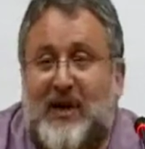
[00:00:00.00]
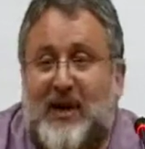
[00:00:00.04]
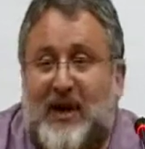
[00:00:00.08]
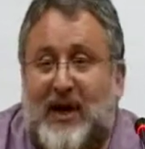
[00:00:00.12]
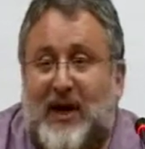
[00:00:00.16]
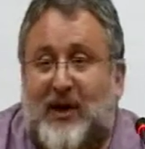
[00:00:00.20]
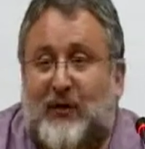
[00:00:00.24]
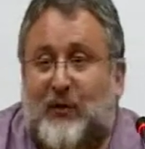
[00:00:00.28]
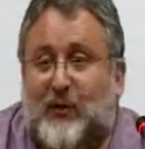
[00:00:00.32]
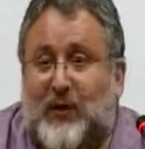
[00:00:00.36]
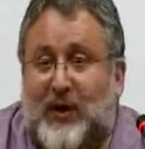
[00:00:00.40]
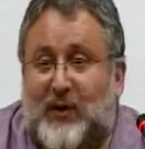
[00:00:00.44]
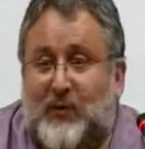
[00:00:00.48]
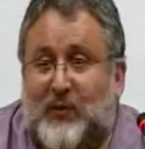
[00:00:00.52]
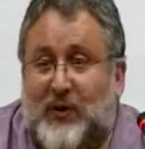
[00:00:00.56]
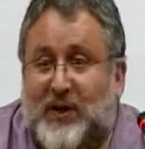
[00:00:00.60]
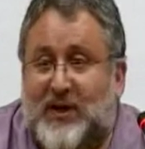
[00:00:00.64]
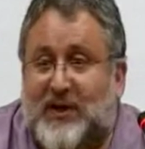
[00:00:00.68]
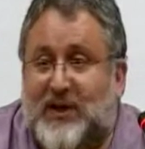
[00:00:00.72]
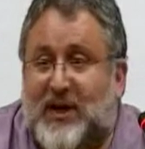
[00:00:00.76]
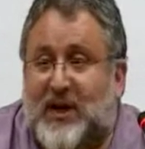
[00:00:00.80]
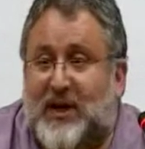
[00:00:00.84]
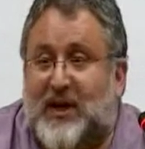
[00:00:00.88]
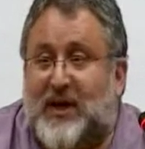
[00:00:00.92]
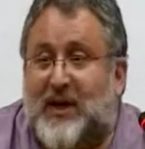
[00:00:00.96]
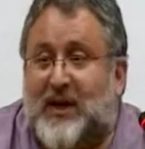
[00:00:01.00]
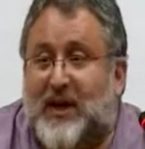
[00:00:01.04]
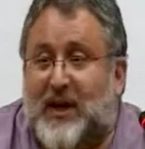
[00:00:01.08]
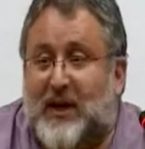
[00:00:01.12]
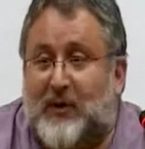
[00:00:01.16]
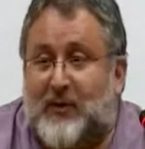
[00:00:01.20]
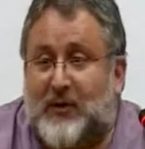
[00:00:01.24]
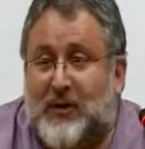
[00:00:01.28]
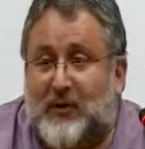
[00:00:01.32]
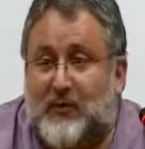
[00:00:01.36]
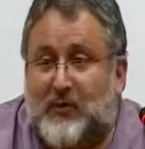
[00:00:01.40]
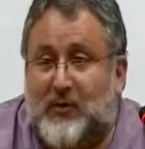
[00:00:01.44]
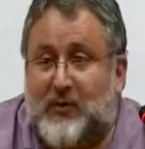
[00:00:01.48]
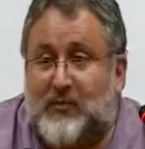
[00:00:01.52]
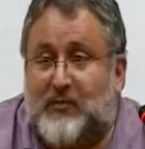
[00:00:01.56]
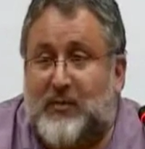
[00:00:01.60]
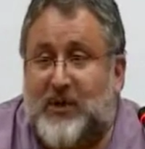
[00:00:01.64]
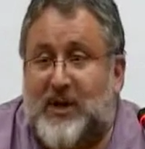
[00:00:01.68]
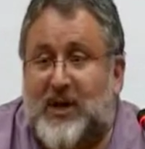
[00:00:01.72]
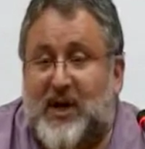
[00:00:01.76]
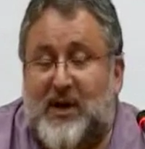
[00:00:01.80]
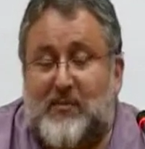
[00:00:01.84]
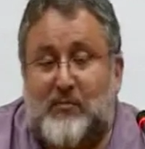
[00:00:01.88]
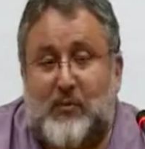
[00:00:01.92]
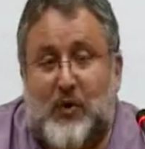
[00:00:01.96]
And when we take it out, it will
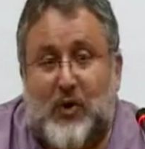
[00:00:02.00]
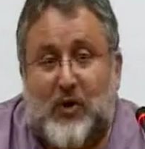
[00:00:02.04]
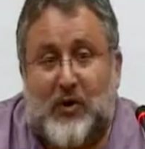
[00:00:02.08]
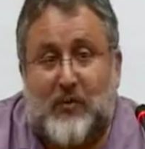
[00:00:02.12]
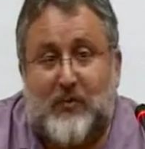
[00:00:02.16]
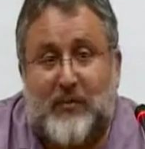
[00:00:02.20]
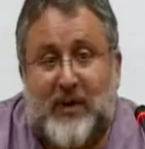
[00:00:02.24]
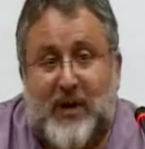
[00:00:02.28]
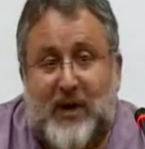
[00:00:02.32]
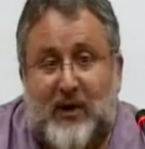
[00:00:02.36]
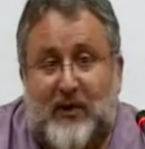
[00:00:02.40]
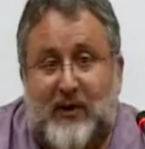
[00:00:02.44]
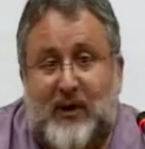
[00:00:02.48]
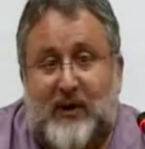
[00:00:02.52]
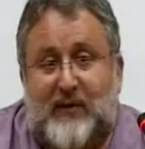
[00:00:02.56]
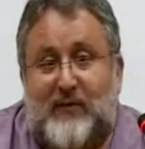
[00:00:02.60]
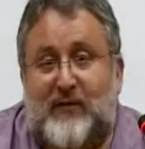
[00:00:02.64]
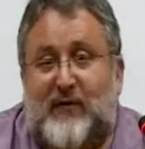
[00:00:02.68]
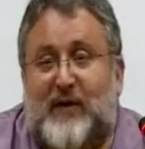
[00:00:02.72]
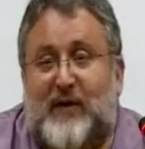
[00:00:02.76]
be a ball bearing